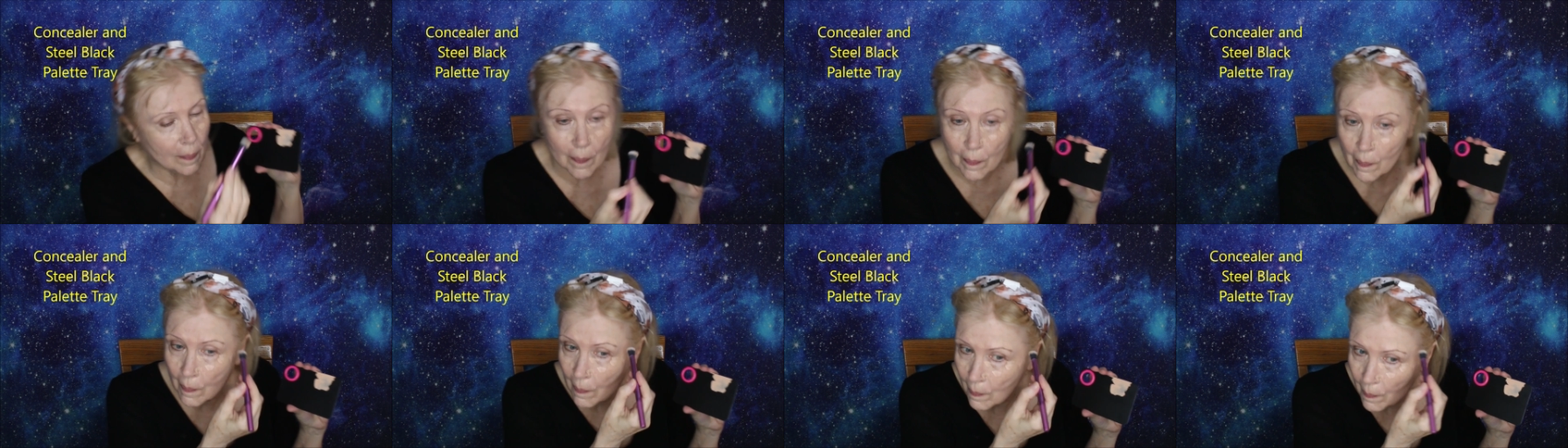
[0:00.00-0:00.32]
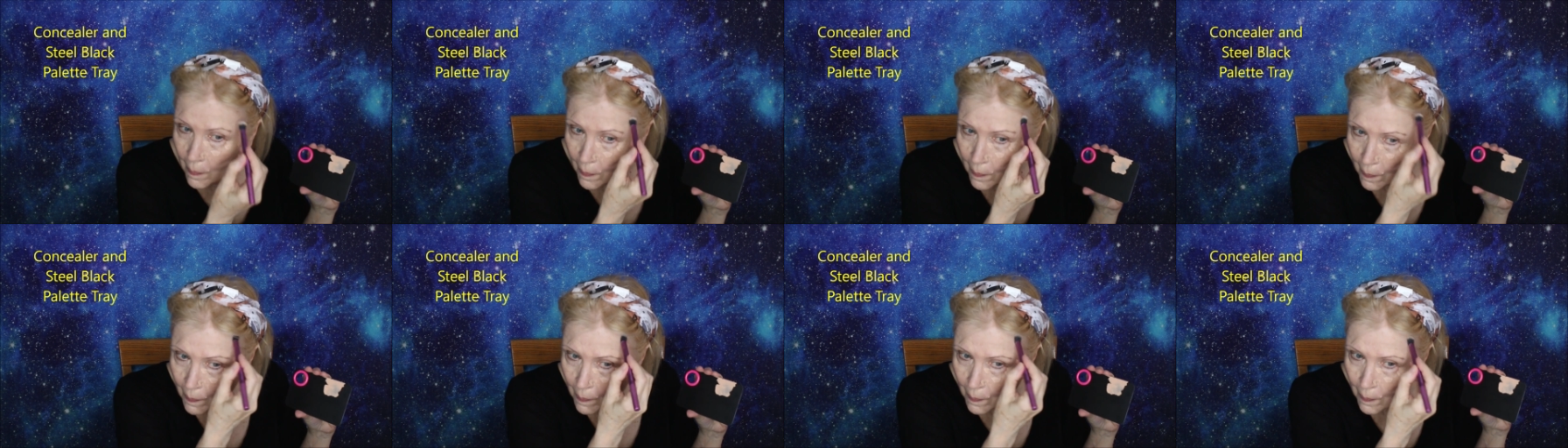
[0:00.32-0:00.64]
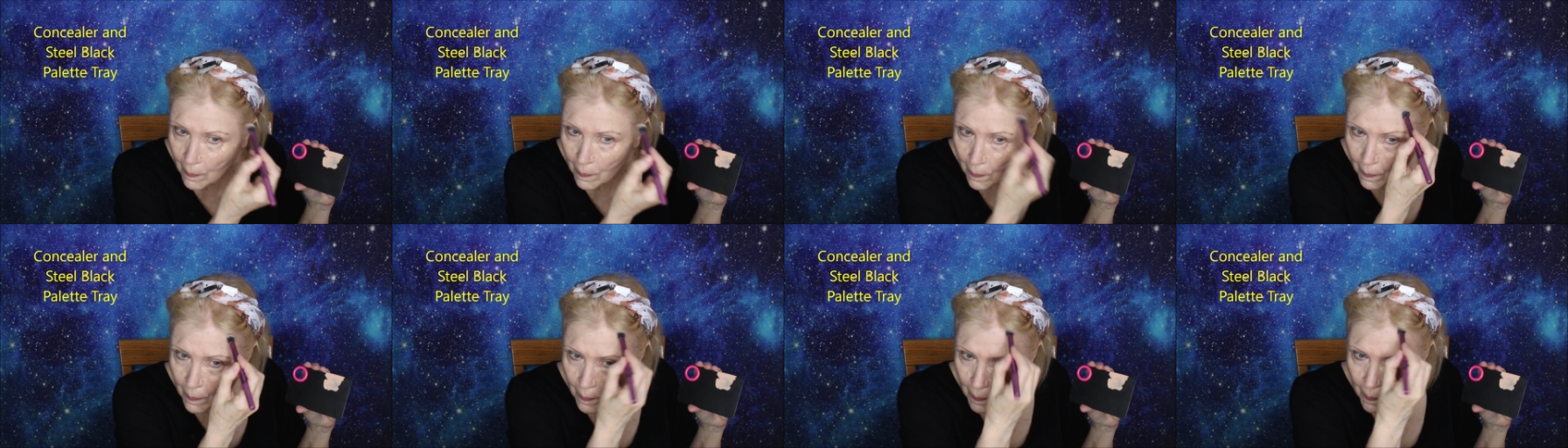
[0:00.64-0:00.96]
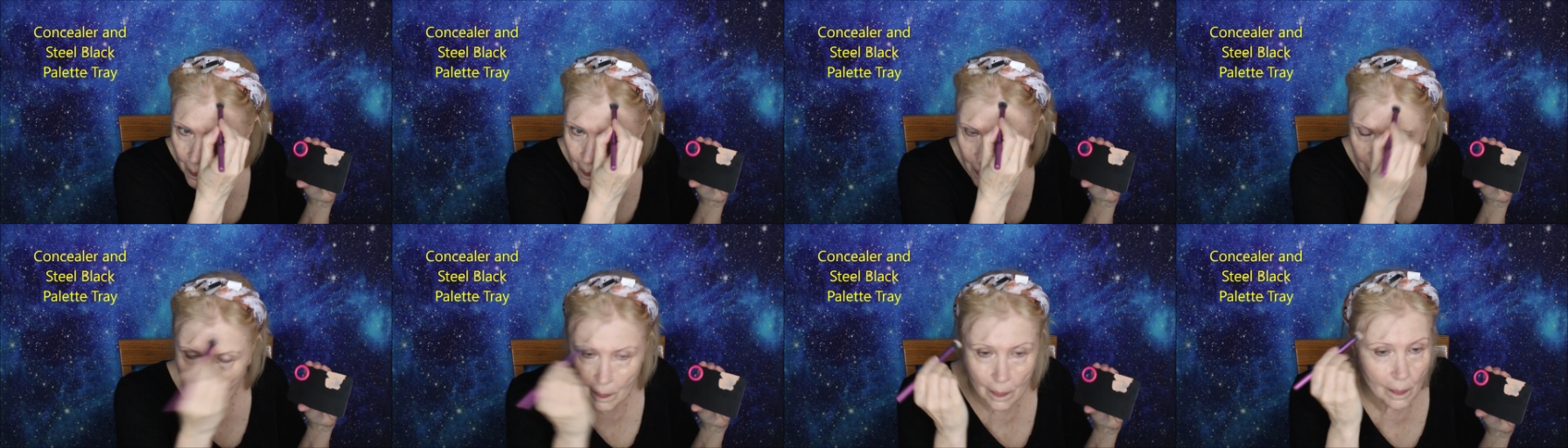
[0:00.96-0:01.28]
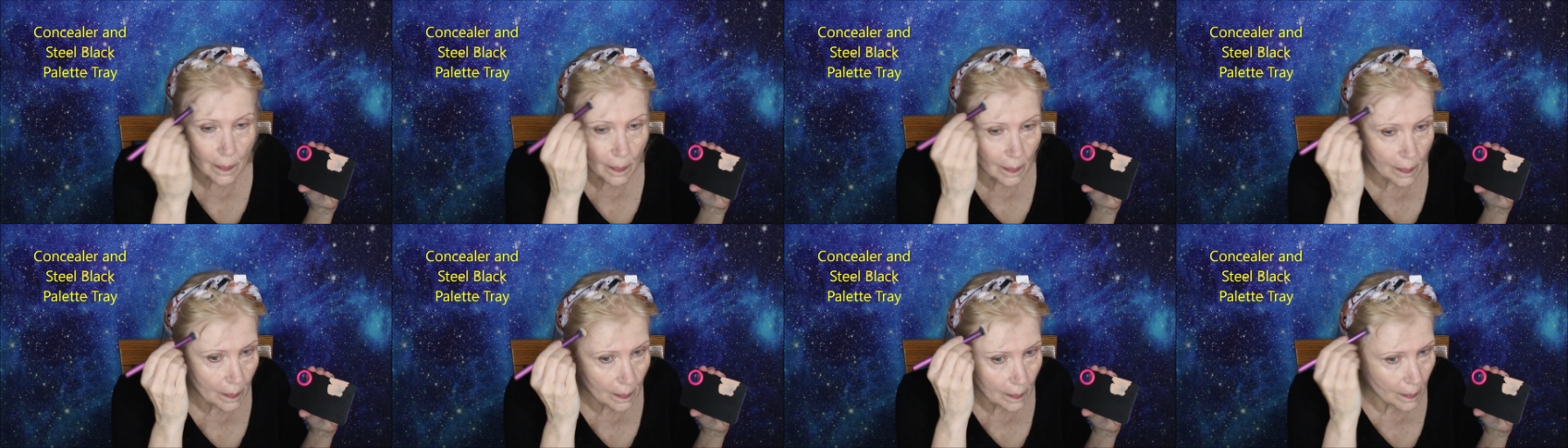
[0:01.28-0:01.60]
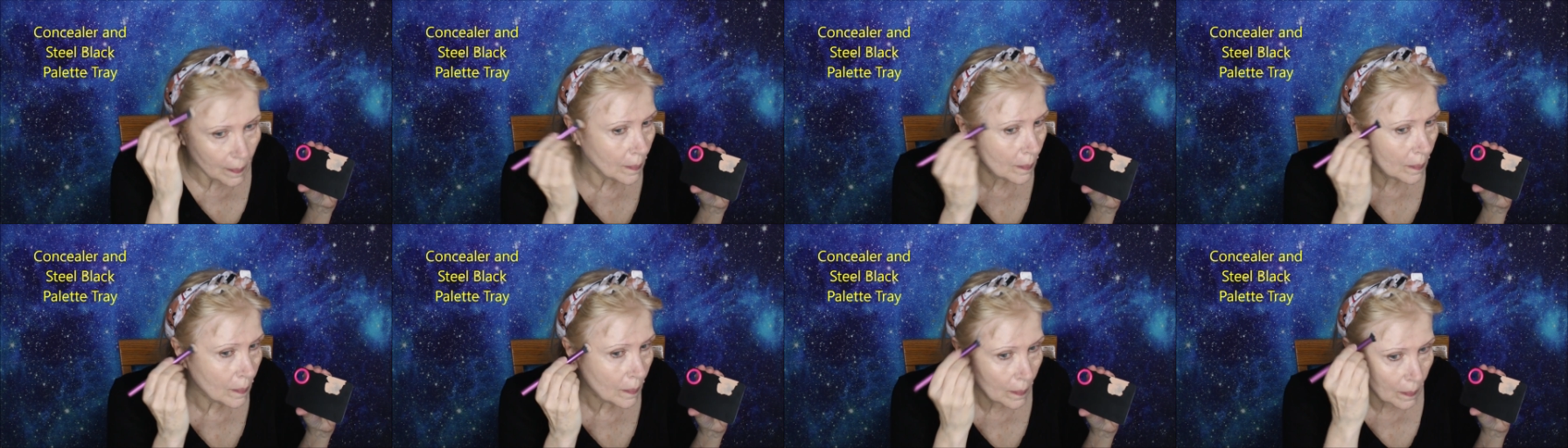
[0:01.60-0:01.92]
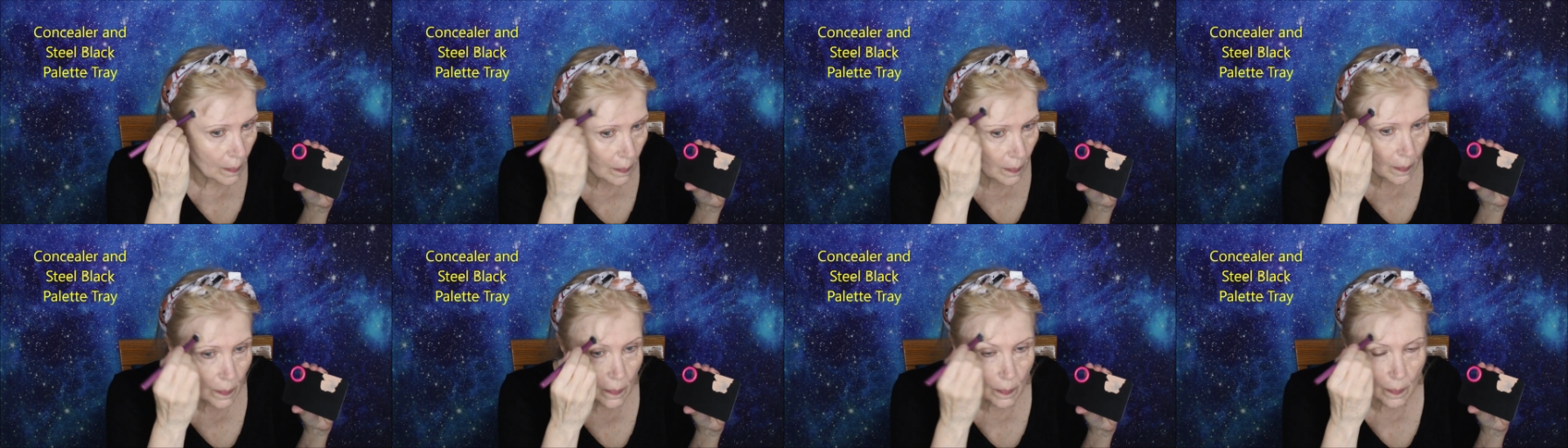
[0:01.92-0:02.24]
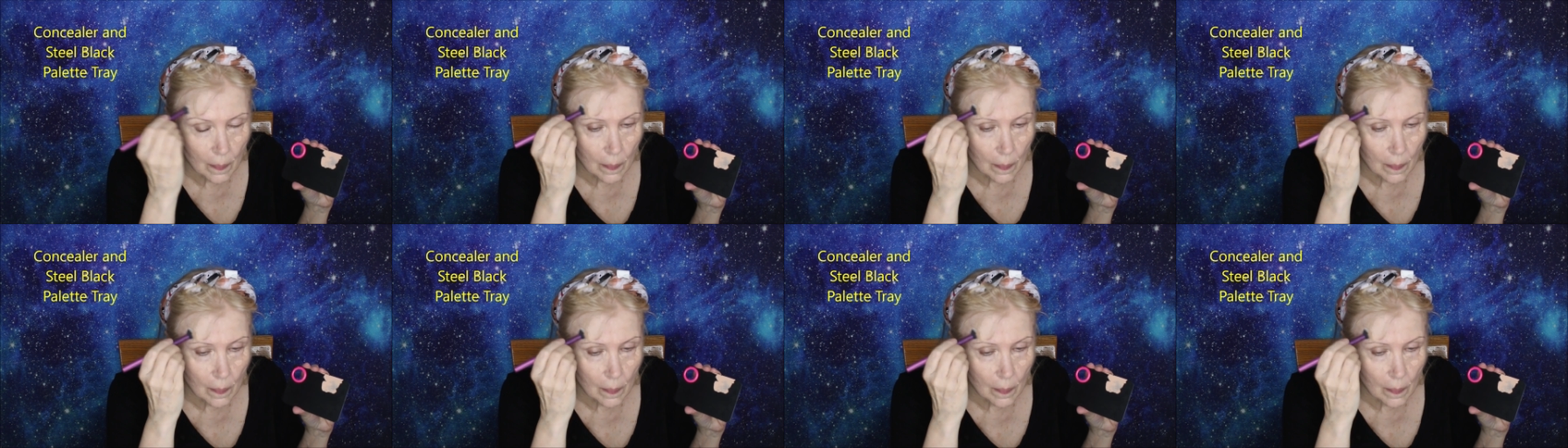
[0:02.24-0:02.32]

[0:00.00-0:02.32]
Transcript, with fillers: And I'll be showing the ad for that in a moment,